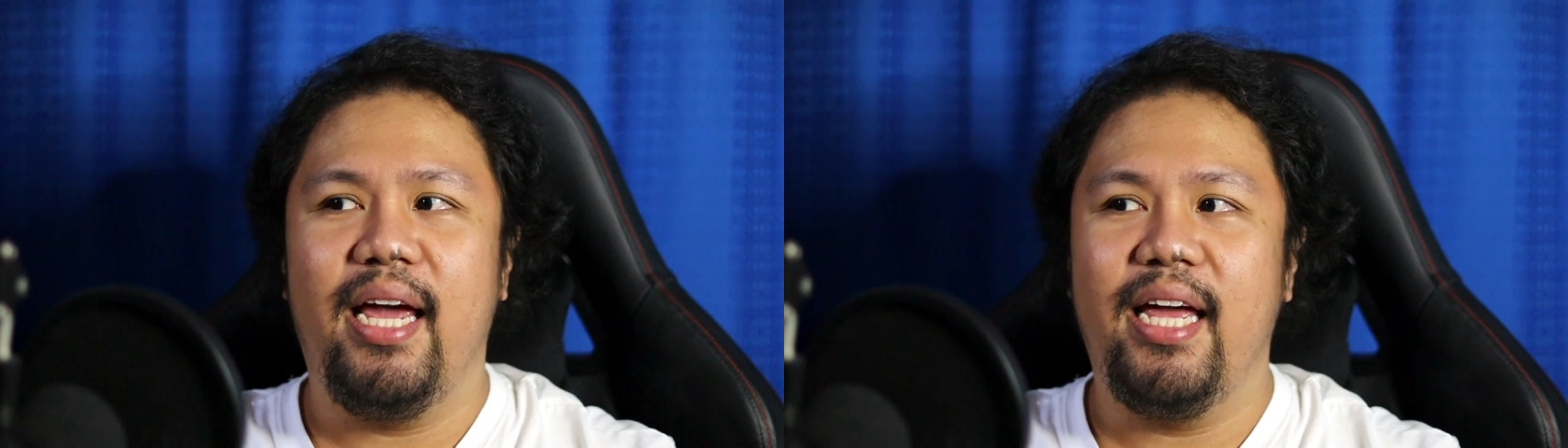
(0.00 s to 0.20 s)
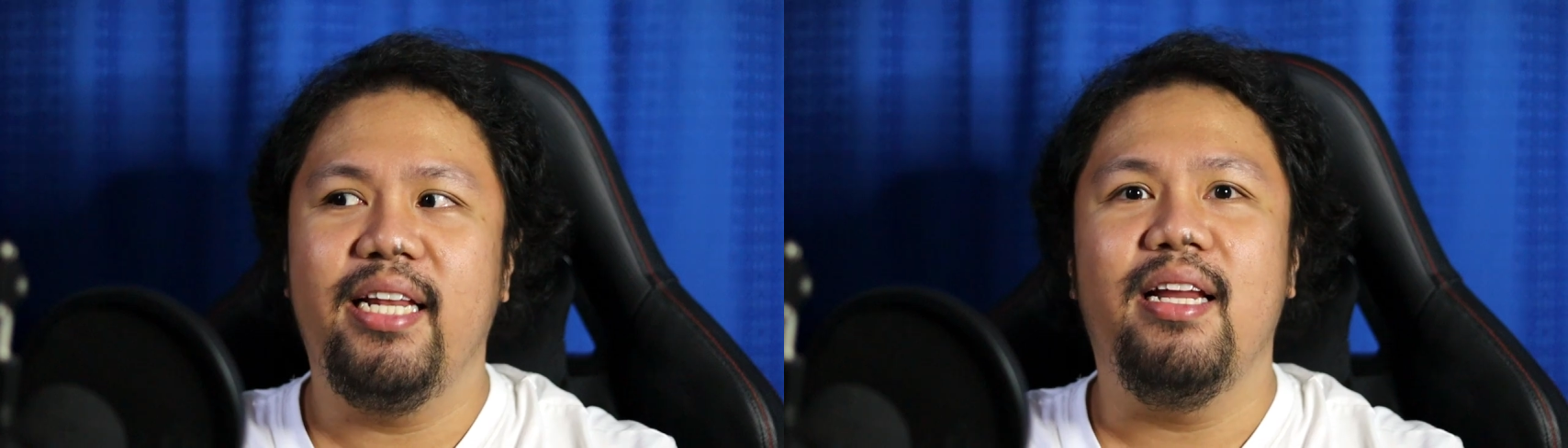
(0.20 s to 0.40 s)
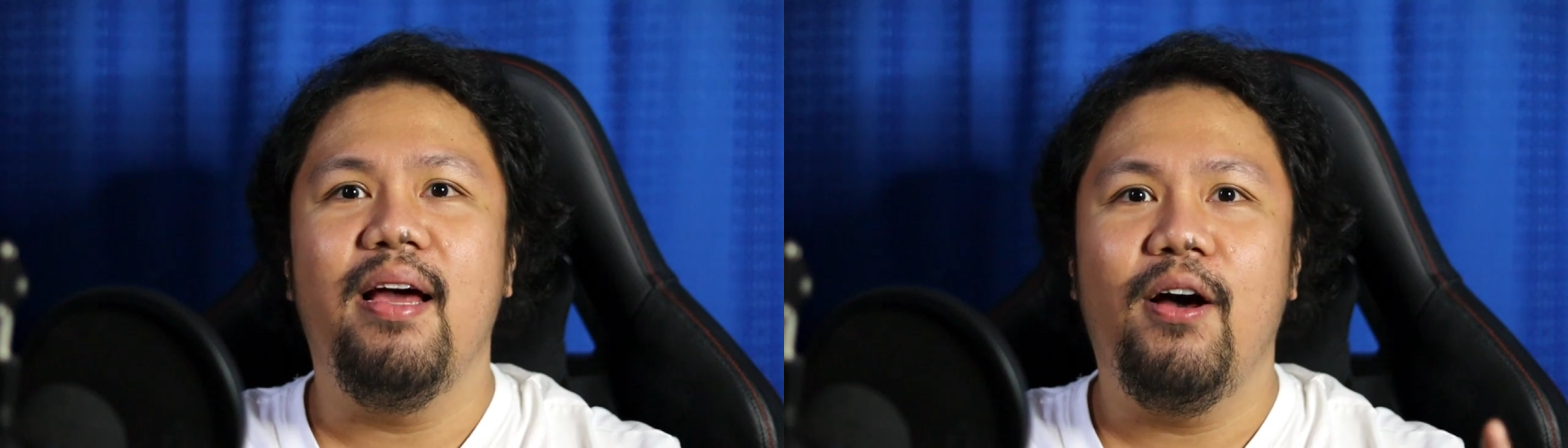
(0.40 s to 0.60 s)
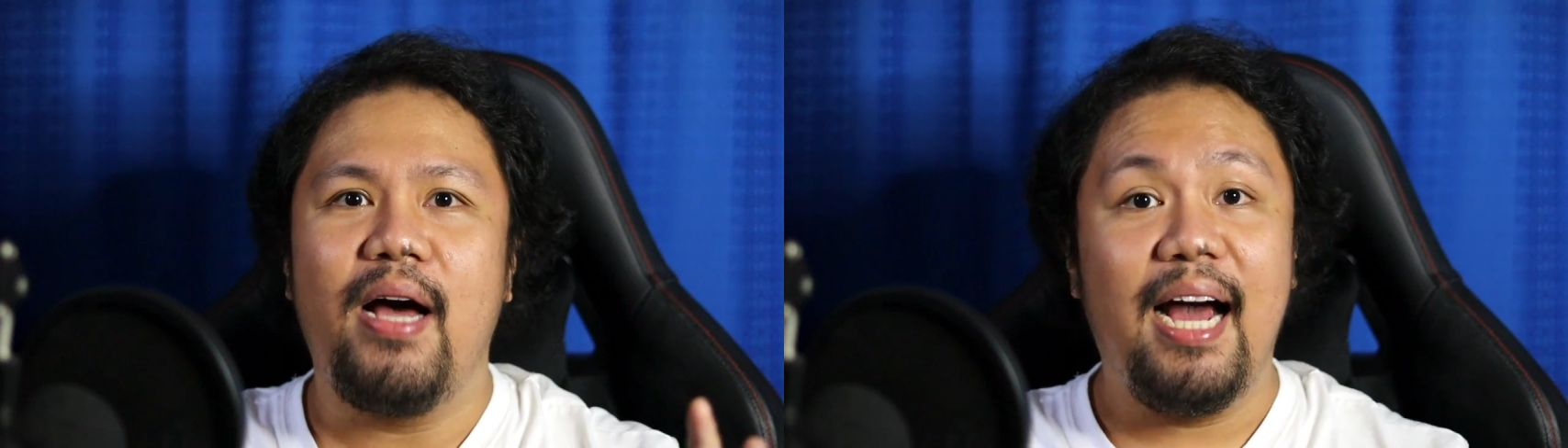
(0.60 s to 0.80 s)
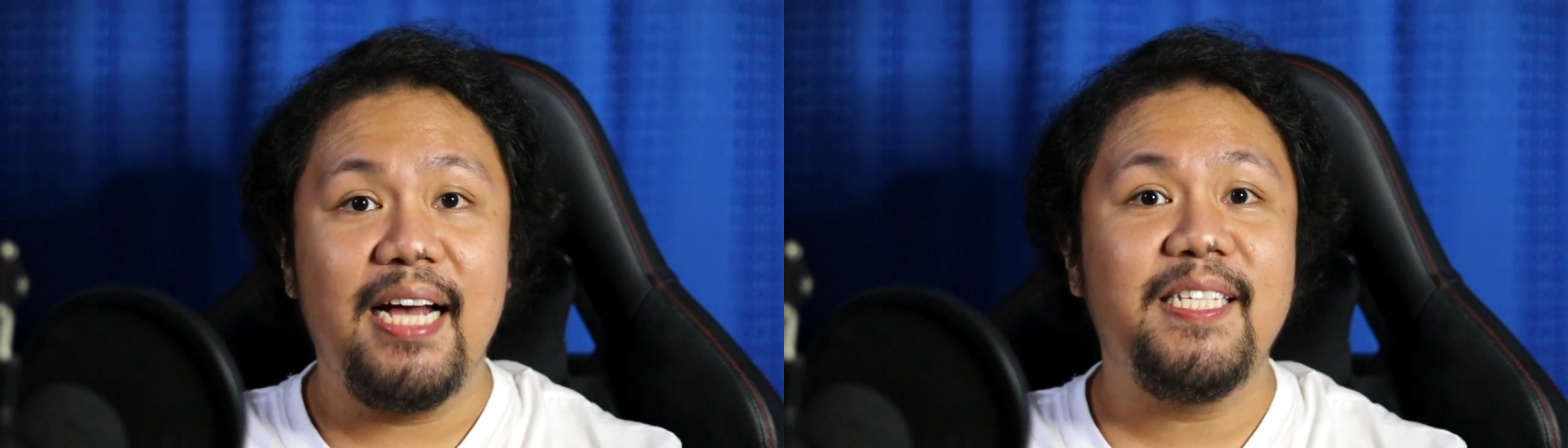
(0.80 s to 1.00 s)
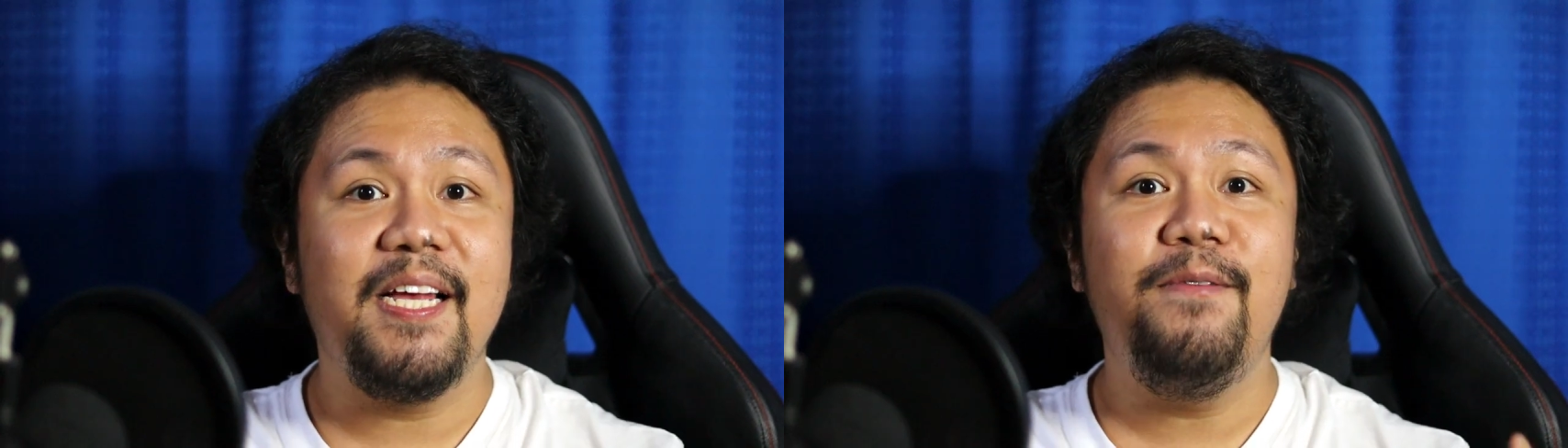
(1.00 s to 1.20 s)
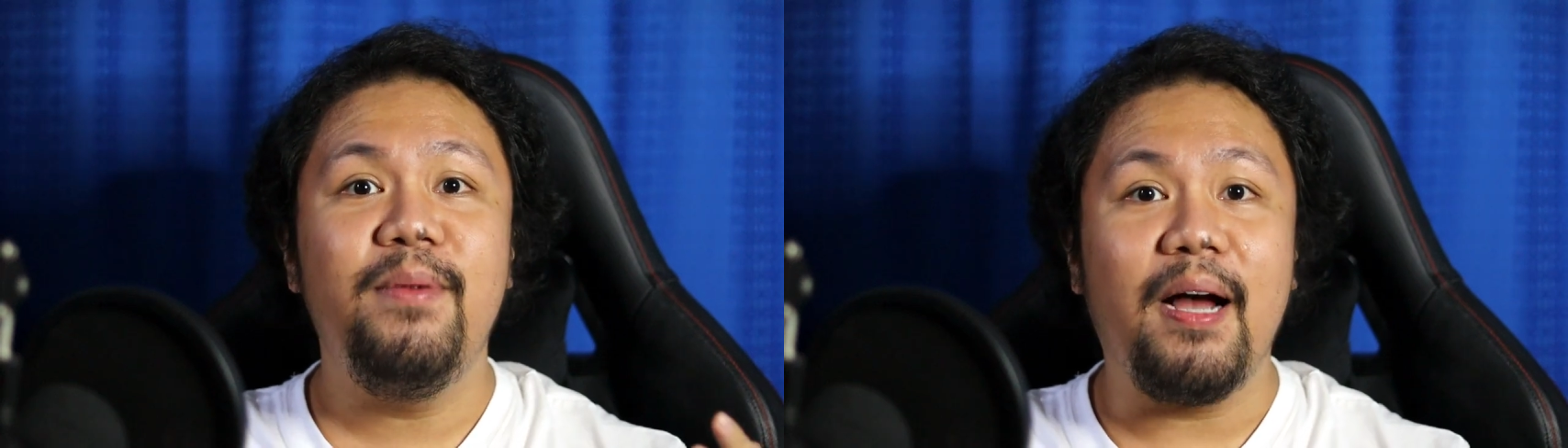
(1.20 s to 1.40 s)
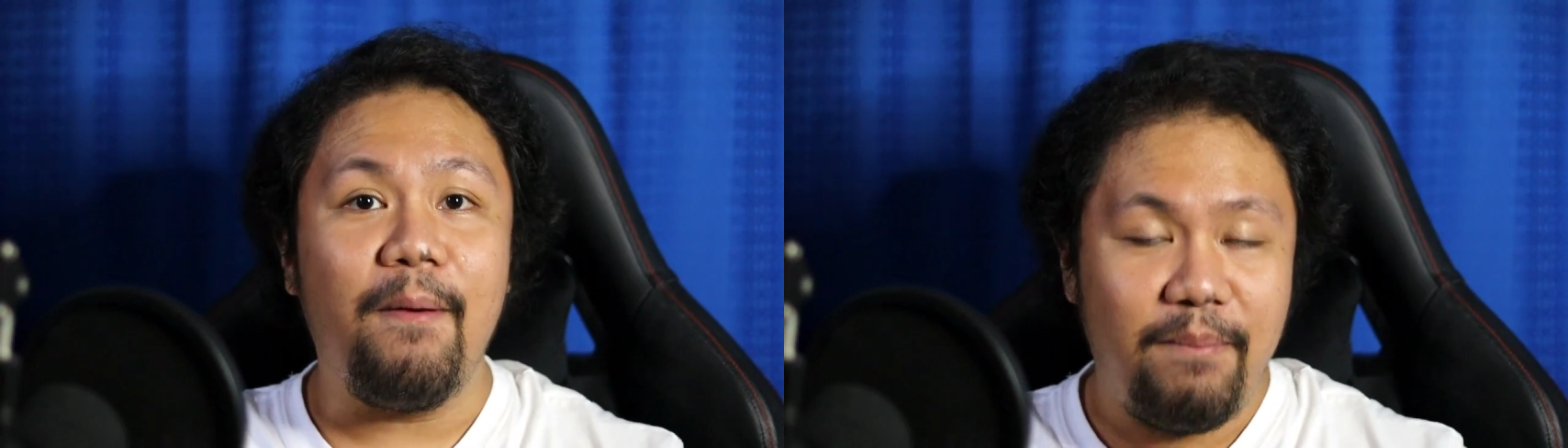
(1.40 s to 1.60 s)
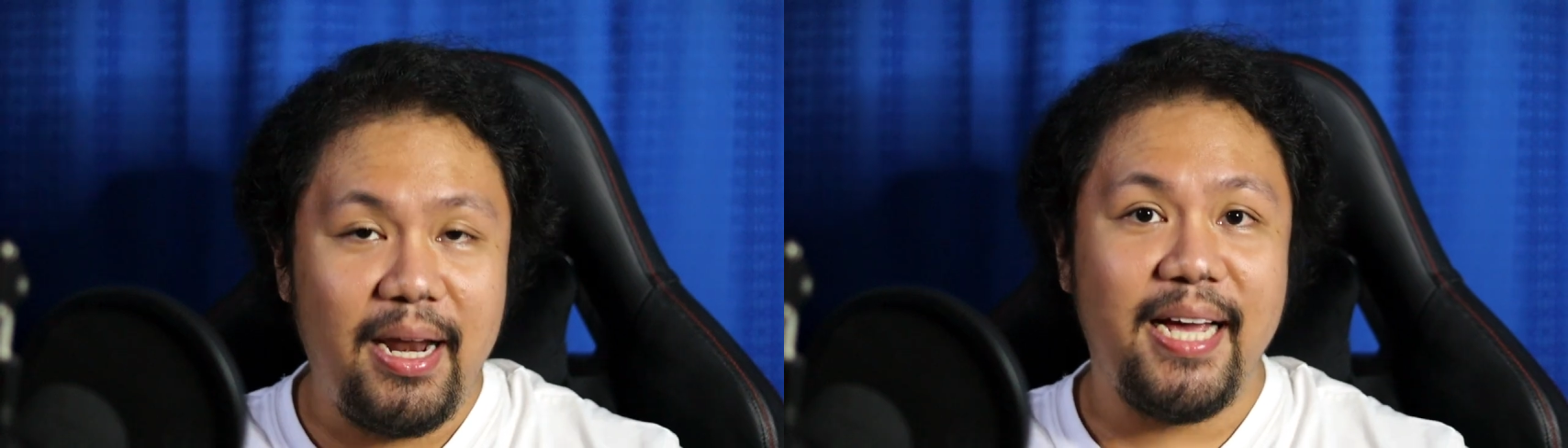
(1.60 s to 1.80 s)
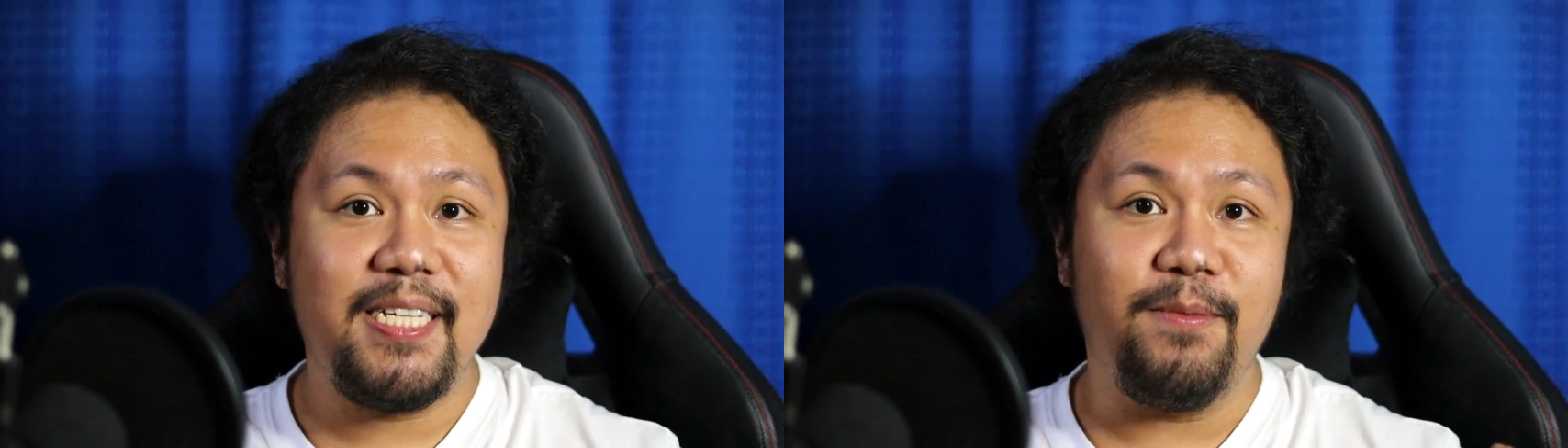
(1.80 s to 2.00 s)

and hassle mag-apply